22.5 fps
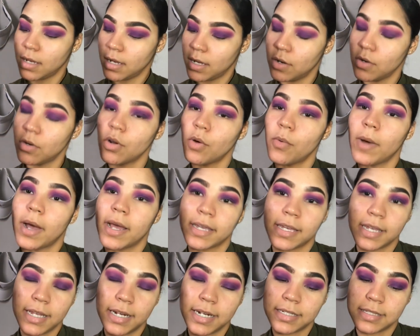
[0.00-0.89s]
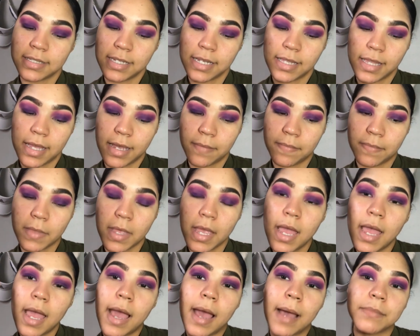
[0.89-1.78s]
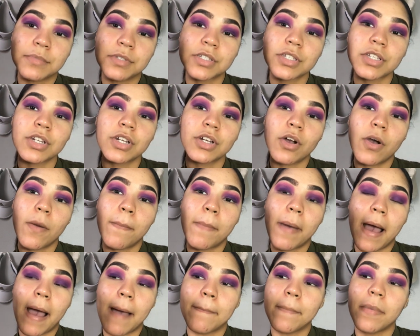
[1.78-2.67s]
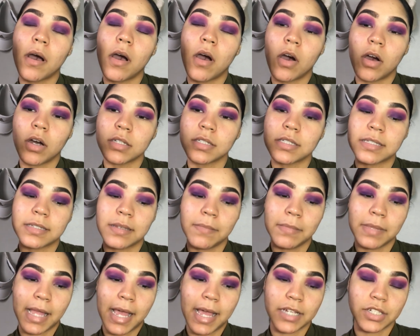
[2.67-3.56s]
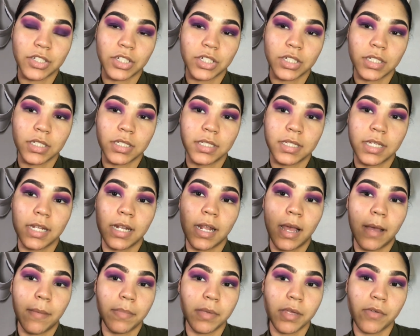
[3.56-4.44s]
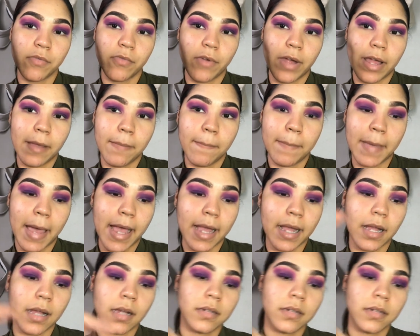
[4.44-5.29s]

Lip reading: I don't know why can't I say that. I'm just gonna go pop on some lashes, and I'll be right back.